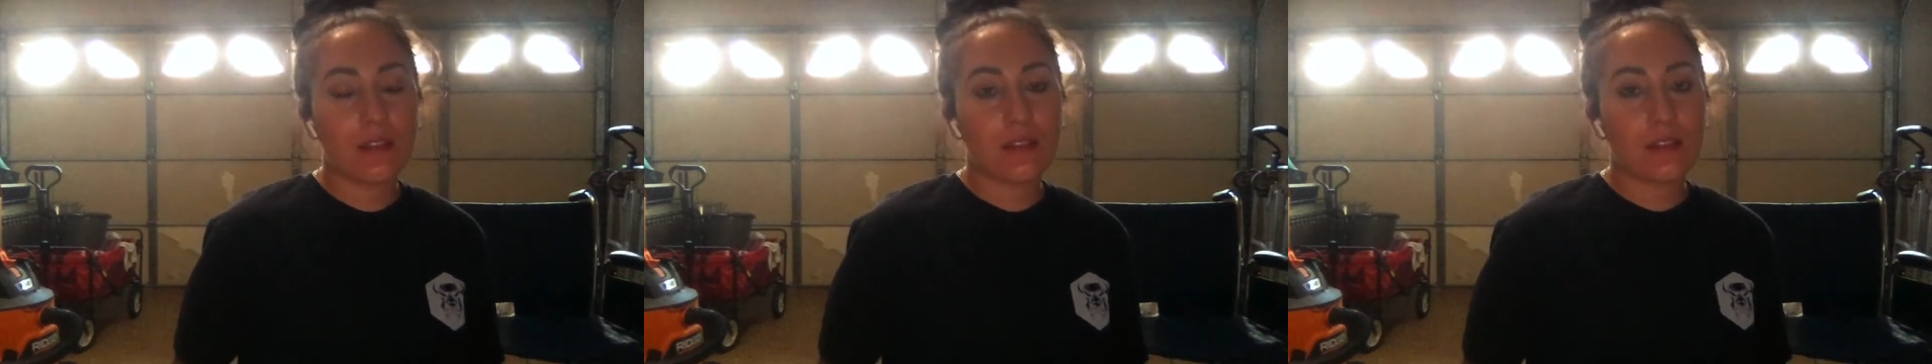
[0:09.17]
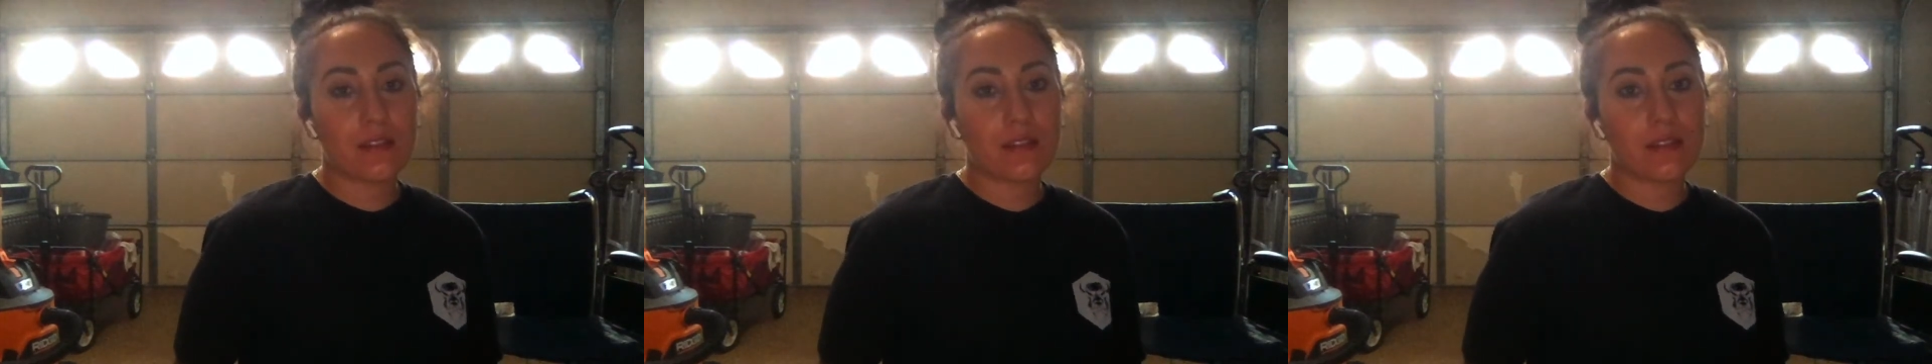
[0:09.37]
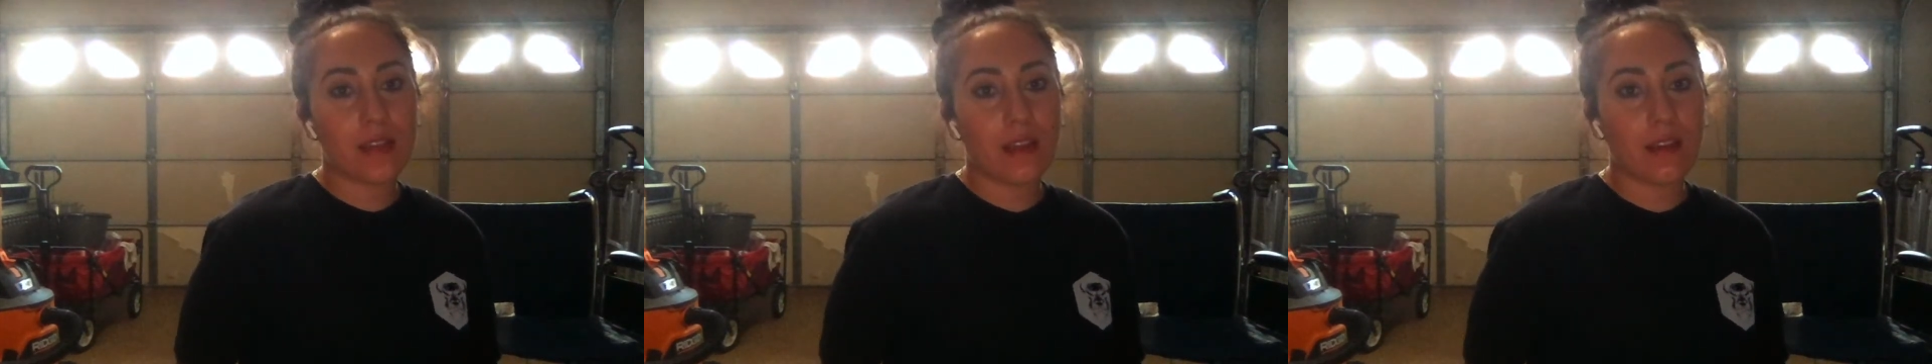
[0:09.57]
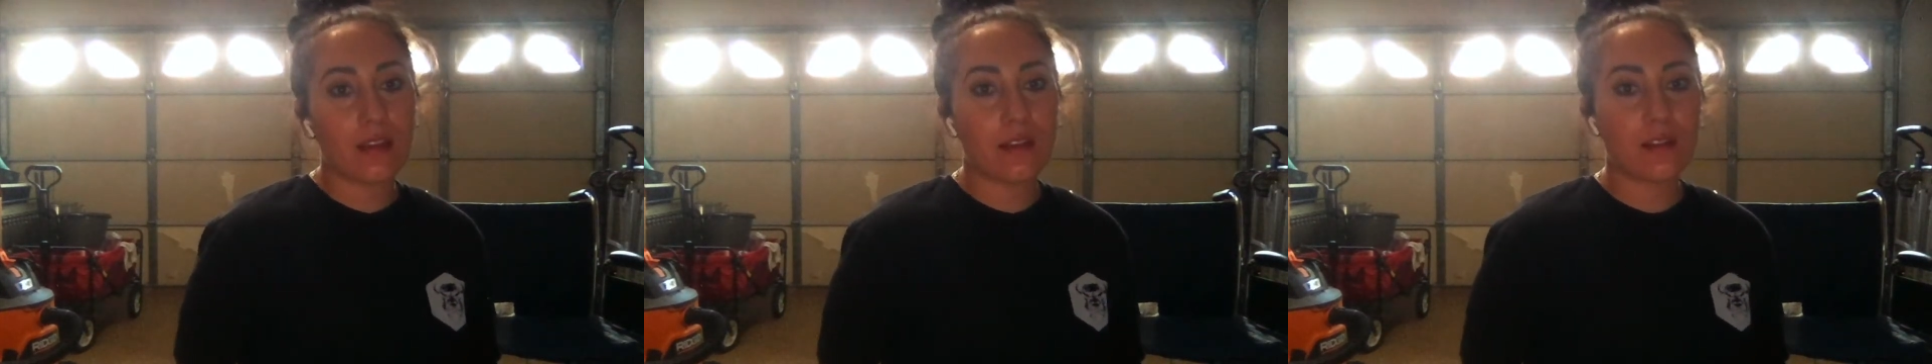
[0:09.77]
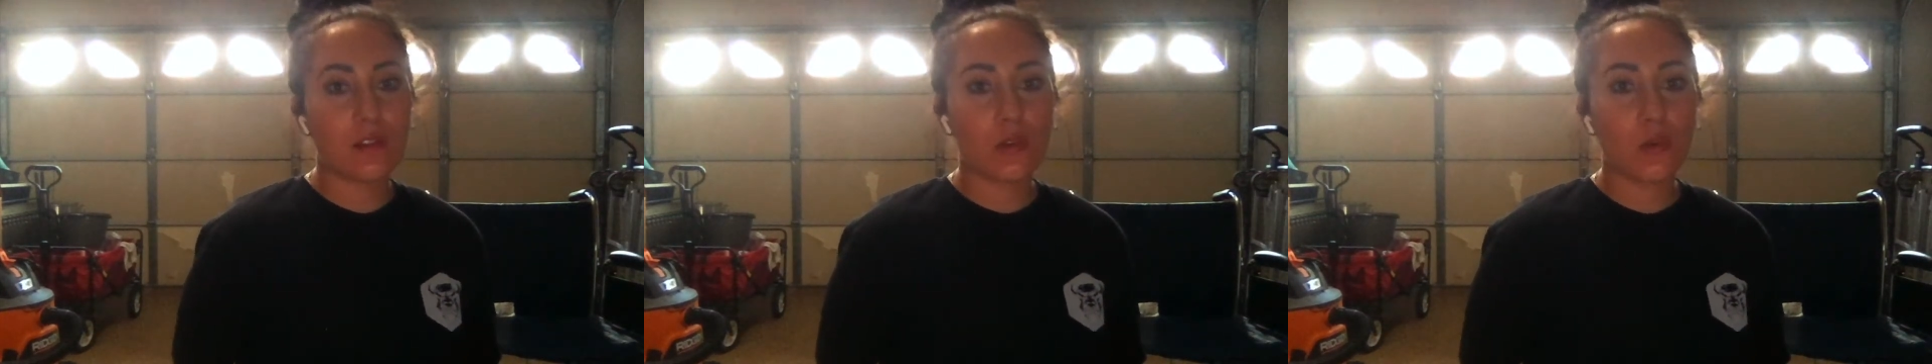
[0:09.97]
to stand
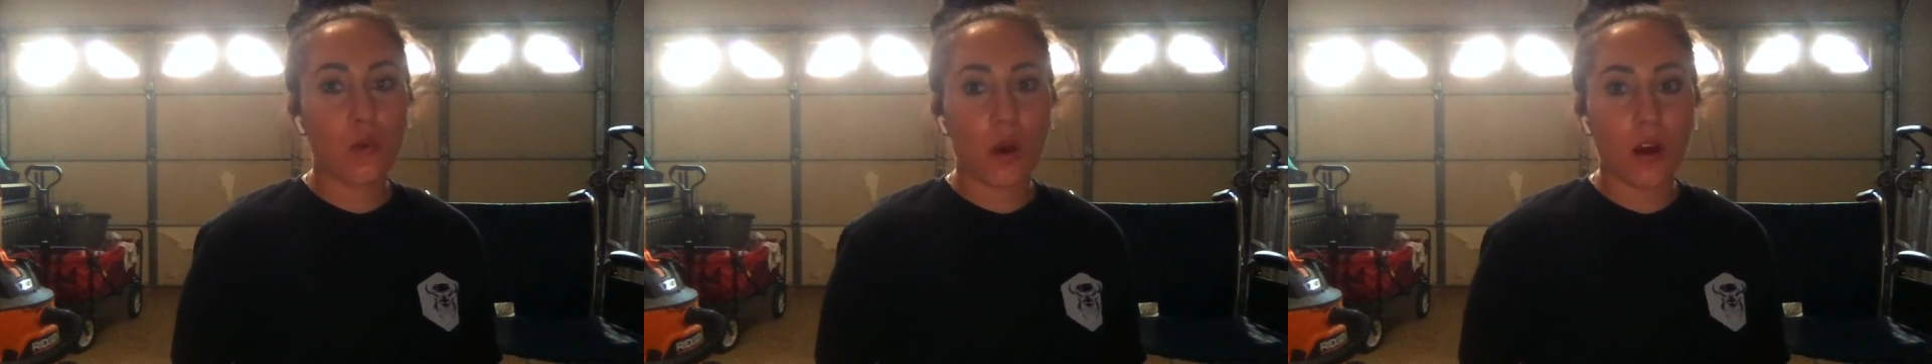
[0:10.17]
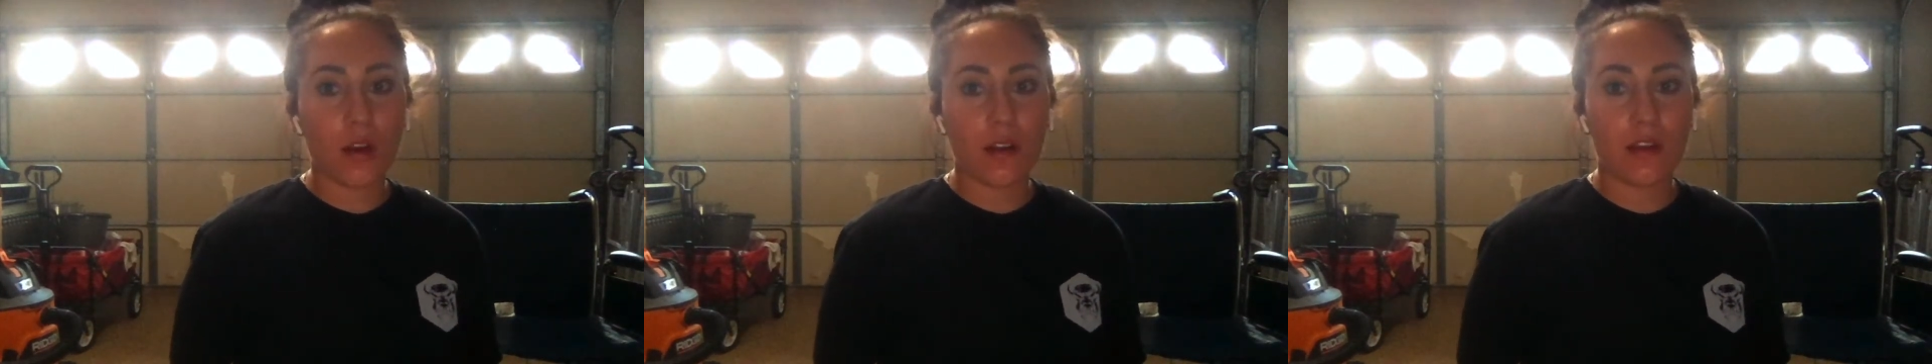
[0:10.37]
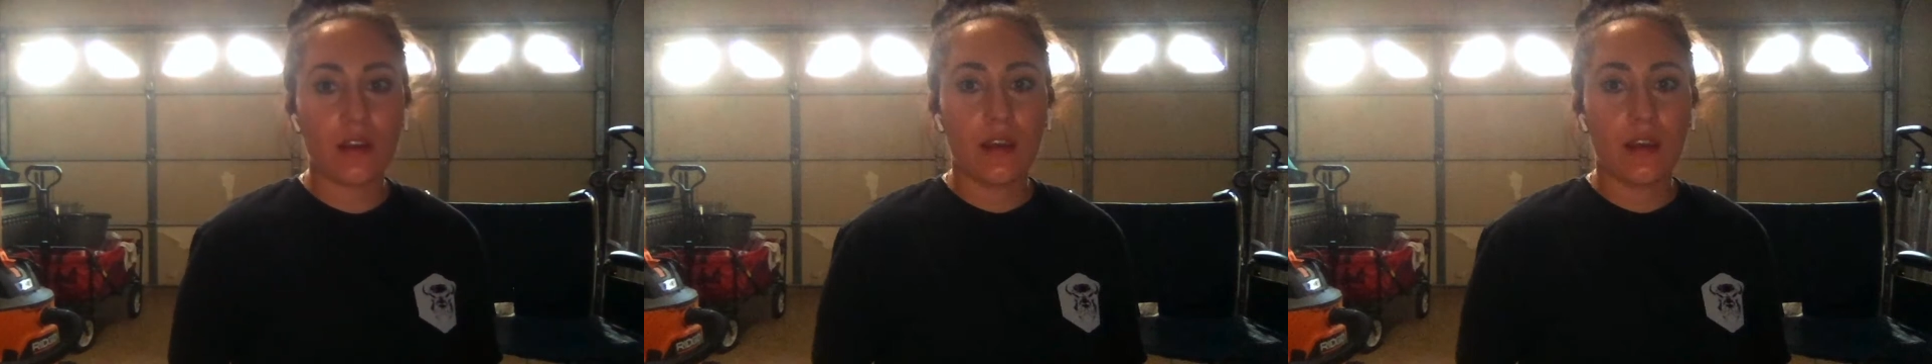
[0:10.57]
and to walk,